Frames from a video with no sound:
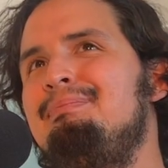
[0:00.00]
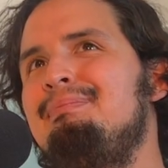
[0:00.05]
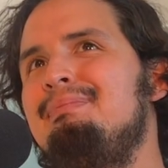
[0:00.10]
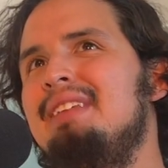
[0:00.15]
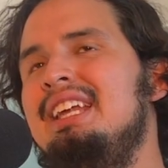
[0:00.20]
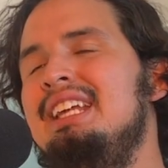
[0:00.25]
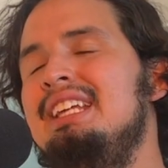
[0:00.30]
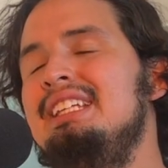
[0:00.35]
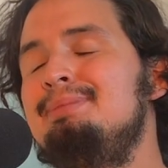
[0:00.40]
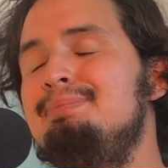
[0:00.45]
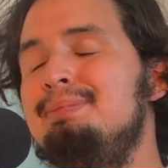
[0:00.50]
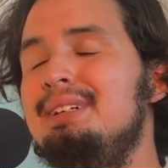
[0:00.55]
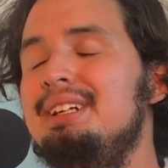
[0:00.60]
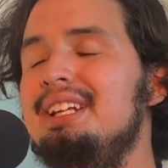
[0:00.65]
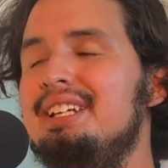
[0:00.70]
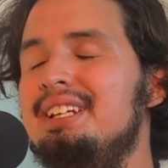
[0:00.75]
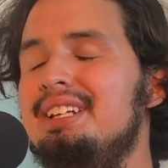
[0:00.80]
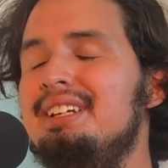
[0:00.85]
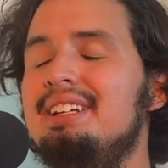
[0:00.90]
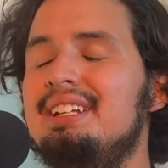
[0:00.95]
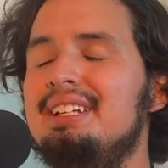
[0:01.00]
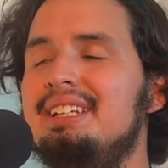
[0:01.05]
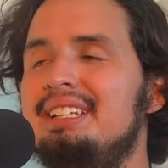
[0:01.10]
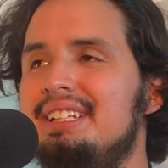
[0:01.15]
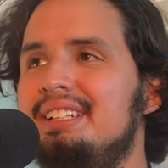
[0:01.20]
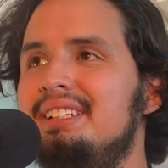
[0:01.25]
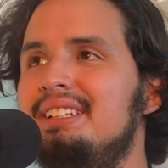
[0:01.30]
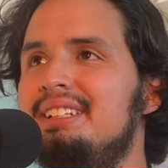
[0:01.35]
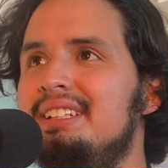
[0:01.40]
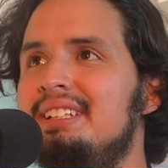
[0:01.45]
he's pretty good in
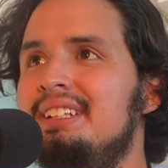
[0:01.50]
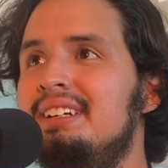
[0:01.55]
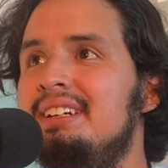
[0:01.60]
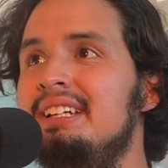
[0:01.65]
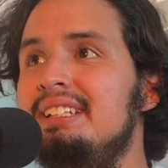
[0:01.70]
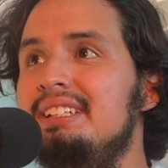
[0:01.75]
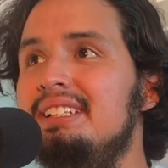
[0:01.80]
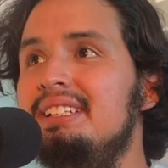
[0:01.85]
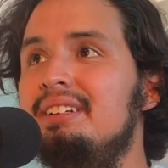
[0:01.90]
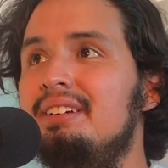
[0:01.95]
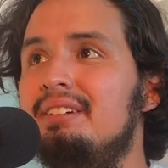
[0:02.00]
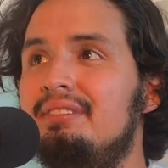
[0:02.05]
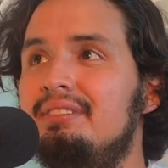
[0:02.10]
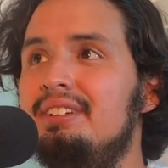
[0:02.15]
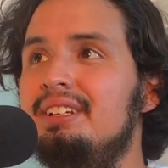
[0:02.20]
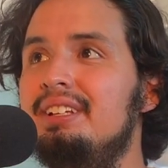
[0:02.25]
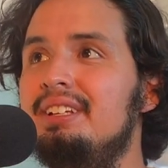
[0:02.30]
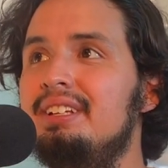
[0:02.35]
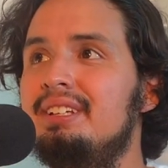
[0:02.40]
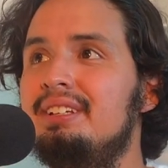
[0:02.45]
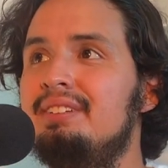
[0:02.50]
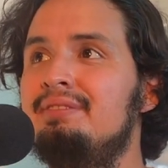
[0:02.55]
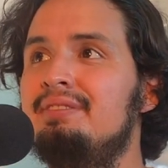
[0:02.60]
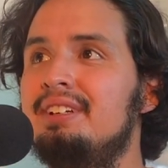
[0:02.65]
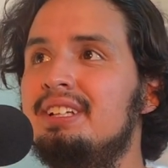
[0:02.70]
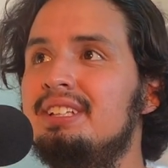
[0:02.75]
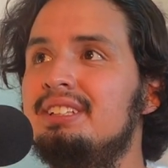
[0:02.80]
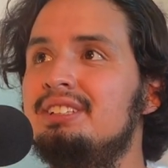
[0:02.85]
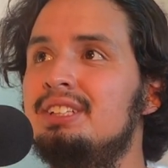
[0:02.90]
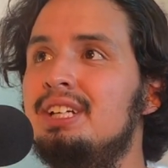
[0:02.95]
it. You know, he did a really good
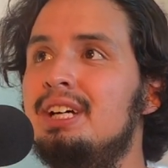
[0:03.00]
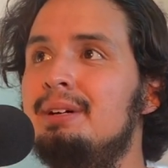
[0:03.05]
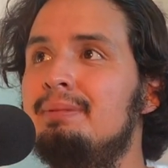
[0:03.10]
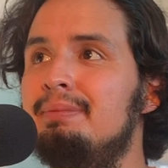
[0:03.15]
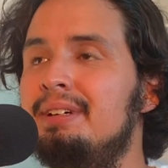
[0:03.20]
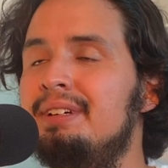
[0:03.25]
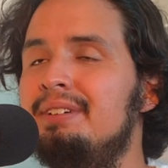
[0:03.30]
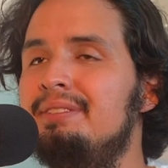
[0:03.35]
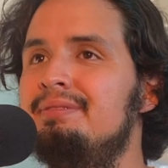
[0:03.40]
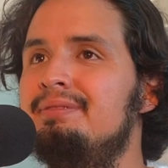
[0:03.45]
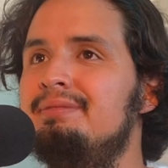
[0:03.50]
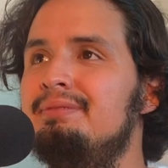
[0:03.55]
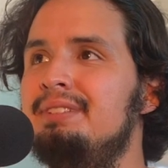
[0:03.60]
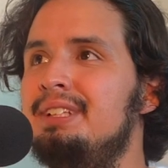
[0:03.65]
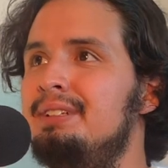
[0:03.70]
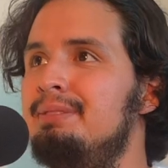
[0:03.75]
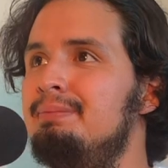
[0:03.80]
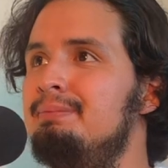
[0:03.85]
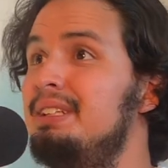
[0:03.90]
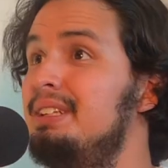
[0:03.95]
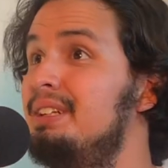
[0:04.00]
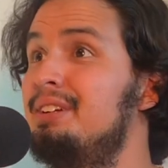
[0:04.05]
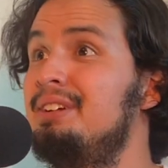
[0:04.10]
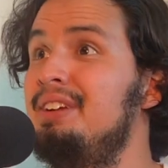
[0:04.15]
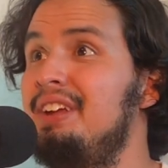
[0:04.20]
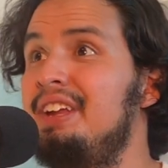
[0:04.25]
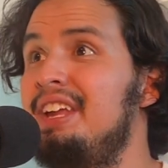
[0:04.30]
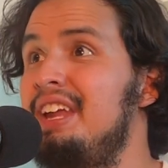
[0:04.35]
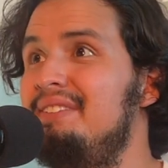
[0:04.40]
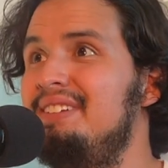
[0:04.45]
fucking job of being
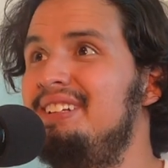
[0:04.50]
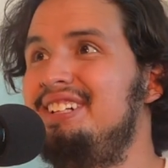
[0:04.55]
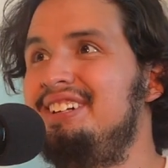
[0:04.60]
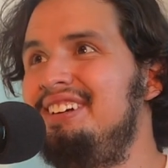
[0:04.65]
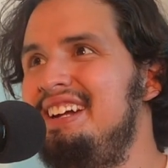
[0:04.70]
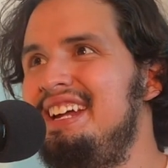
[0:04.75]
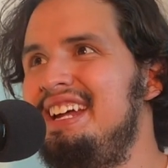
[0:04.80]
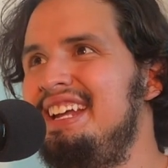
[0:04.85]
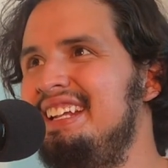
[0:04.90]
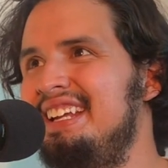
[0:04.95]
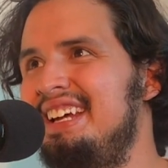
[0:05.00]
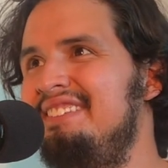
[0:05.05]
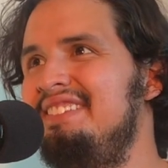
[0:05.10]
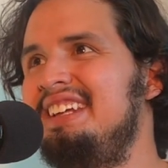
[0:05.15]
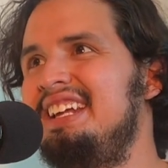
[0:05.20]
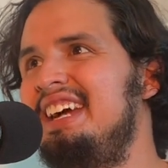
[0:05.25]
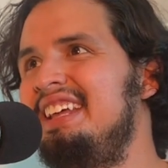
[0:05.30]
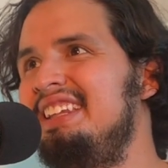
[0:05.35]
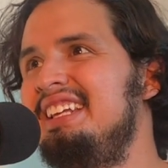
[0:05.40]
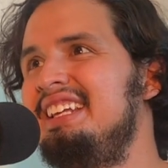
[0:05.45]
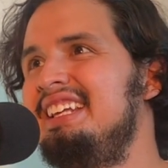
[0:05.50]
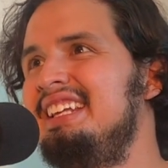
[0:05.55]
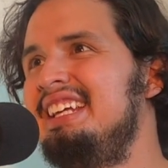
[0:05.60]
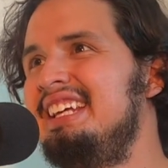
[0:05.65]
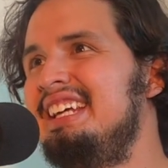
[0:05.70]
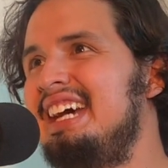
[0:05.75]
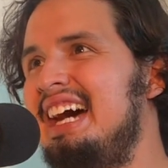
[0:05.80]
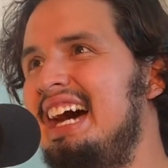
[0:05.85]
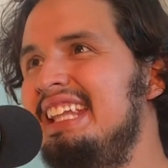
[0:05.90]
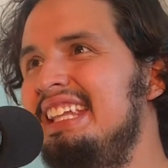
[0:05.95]
Kevin Durant. I mean,
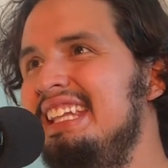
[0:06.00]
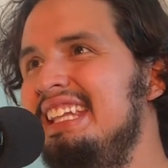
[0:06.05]
I think